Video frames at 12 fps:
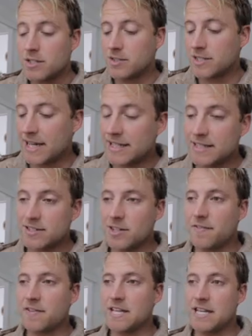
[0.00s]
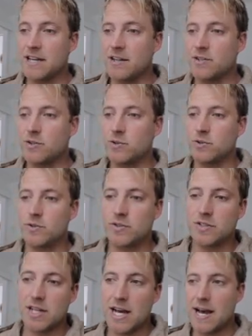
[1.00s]
So take this surfer here,
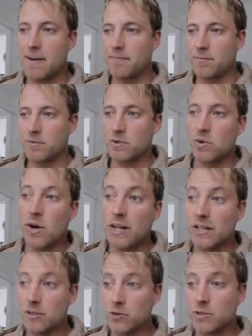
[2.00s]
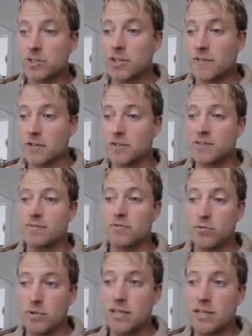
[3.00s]
who's quite a good surfer, got some
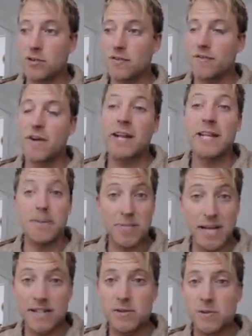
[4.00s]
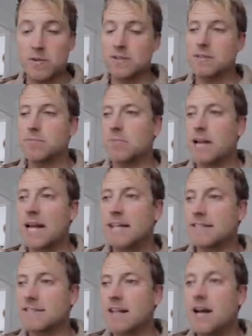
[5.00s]
really good fundamentals in
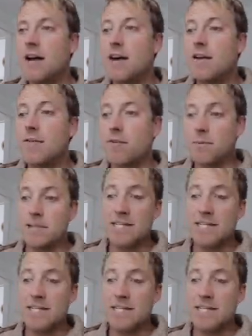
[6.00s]
place from a